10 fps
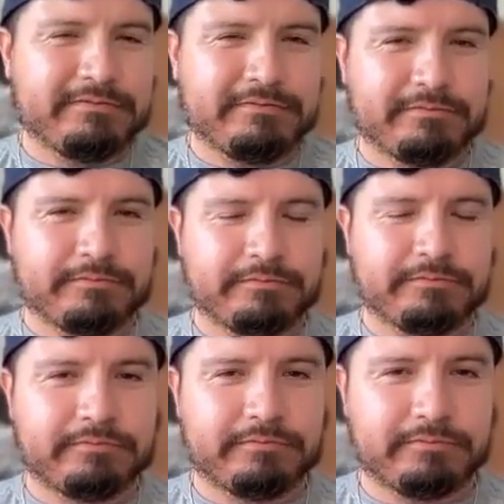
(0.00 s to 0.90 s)

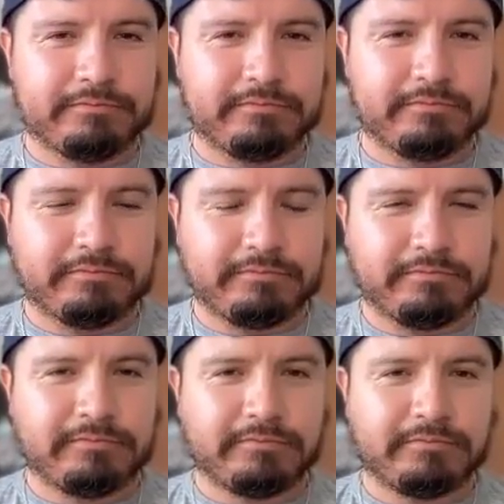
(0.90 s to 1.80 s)

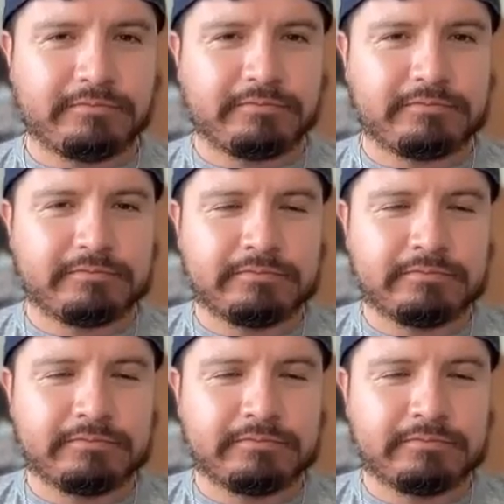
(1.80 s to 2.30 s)
No words are spoken by the person on screen.